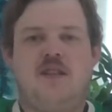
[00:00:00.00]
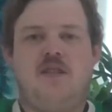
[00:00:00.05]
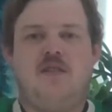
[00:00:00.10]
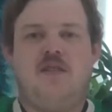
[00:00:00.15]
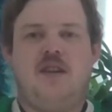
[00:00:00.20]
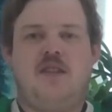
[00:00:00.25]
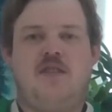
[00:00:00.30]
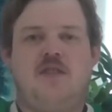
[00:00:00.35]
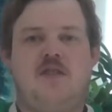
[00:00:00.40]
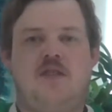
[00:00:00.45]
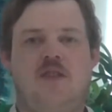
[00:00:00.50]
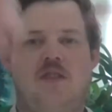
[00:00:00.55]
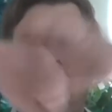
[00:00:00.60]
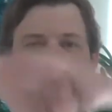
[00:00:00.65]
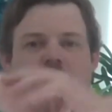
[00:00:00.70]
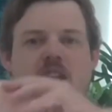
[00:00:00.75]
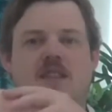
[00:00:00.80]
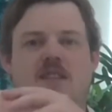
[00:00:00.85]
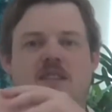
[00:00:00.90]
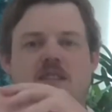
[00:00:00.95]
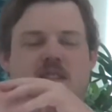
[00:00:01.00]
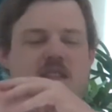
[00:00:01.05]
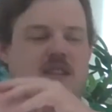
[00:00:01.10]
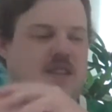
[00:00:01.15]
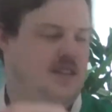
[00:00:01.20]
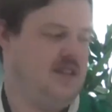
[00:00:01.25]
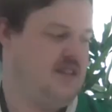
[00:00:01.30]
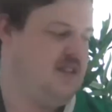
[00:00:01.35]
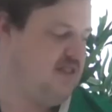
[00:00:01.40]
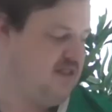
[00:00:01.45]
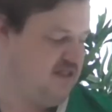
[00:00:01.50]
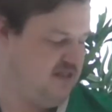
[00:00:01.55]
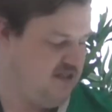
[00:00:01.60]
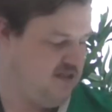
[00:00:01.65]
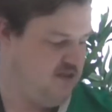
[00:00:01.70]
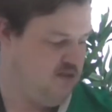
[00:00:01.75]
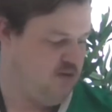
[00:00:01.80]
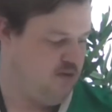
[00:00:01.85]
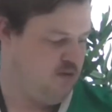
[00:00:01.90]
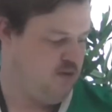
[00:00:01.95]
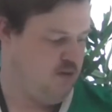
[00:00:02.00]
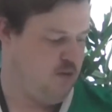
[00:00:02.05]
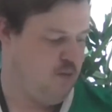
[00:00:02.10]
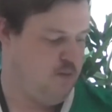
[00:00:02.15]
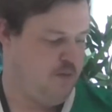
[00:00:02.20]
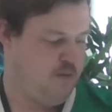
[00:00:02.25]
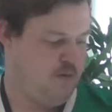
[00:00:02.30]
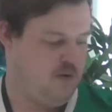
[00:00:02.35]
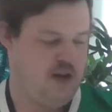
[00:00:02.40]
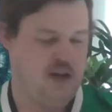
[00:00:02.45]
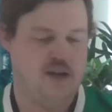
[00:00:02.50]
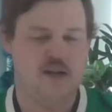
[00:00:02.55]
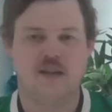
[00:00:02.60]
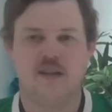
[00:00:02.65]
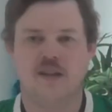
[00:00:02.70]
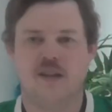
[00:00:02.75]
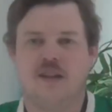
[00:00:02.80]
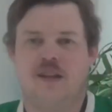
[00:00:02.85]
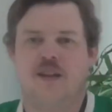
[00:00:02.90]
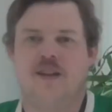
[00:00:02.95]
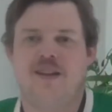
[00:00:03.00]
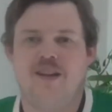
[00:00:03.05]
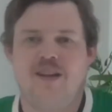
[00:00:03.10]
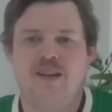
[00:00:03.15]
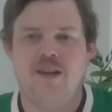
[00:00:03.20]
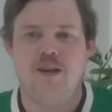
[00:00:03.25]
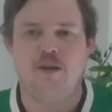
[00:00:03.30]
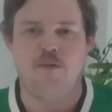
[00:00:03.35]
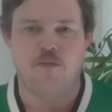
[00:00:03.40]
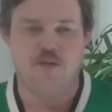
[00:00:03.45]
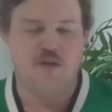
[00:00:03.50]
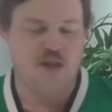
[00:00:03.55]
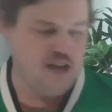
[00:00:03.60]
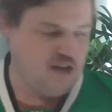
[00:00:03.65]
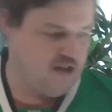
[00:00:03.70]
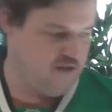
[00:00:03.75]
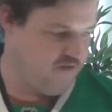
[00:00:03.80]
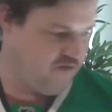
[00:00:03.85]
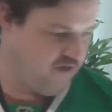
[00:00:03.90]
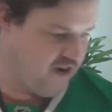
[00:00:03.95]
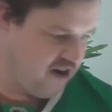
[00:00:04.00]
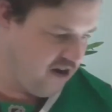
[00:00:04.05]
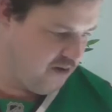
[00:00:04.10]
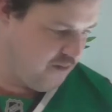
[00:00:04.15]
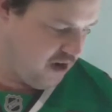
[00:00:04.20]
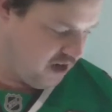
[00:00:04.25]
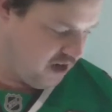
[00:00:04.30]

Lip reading: nice jersey. That's, oh boy. Well, thank you very